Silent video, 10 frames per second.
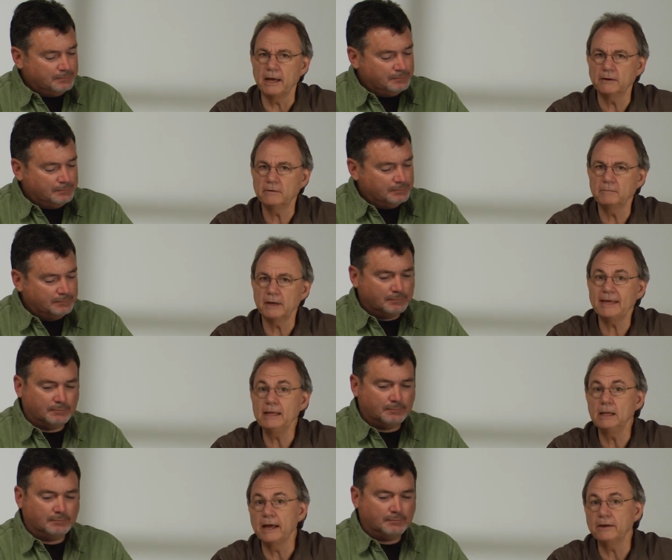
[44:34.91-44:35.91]
Speaker 1: light, my
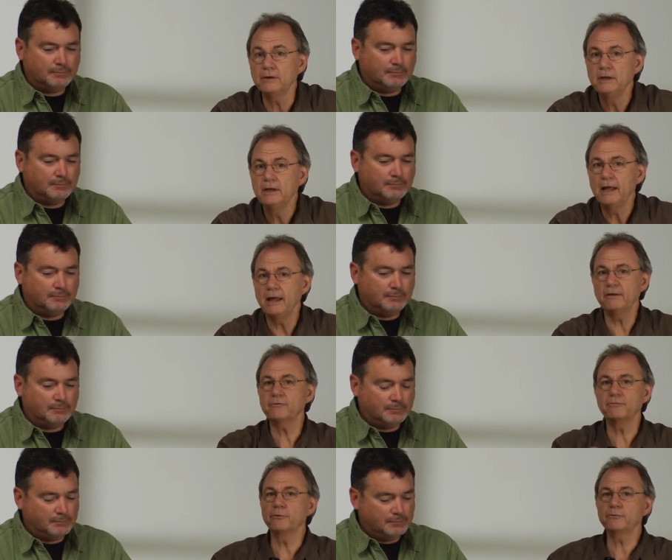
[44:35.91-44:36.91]
key light, and
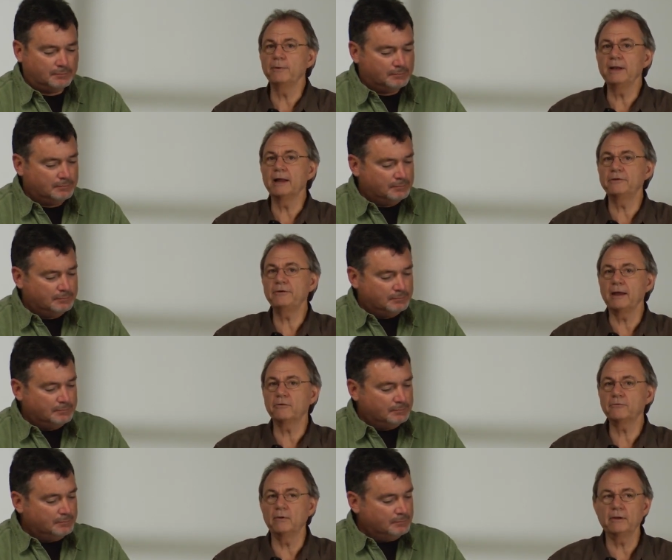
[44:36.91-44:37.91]
that's the first reading I take.
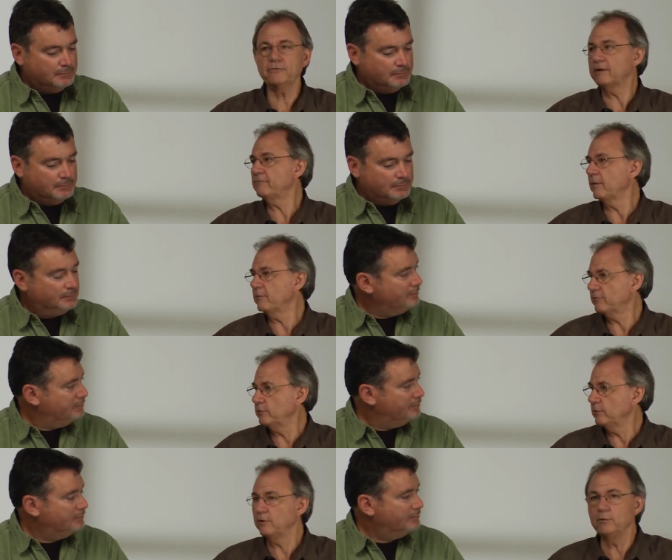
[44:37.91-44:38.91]
So let's say if I was
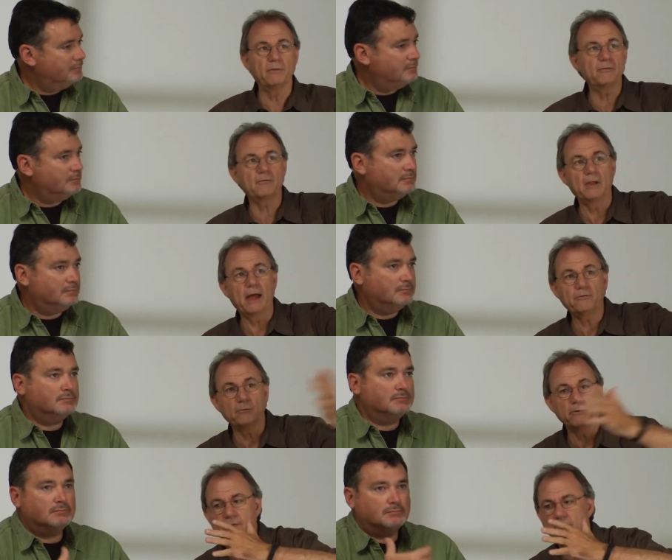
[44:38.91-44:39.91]
shooting you at this light
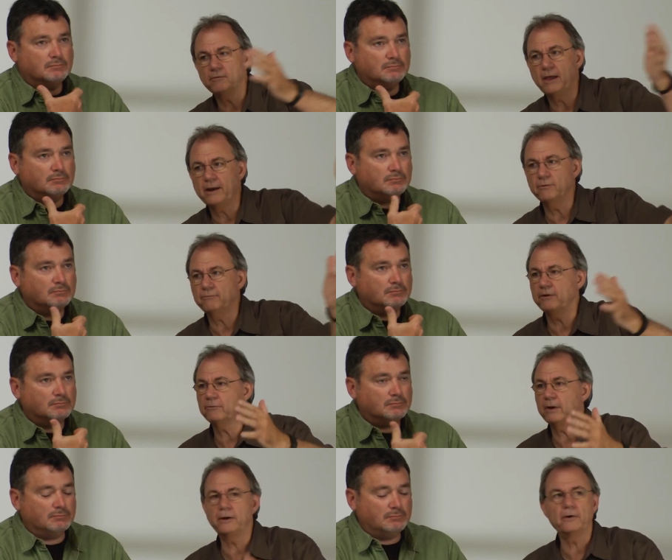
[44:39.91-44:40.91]
source that's lighting your
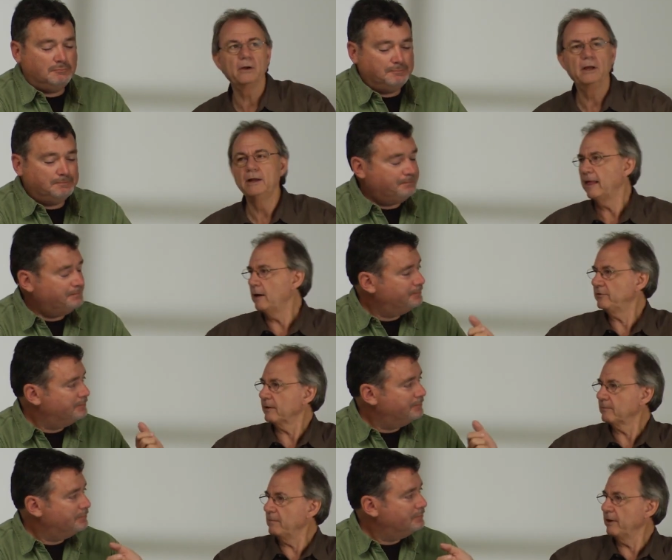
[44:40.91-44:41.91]
face right here, mm-hmm. I would
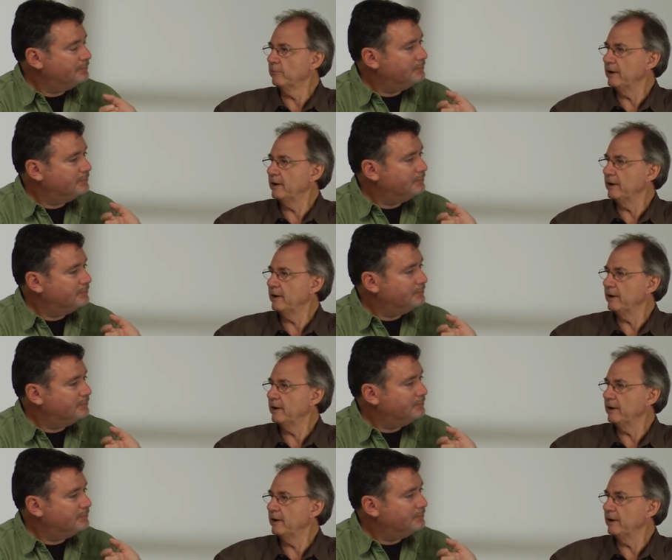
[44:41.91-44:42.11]
take my meter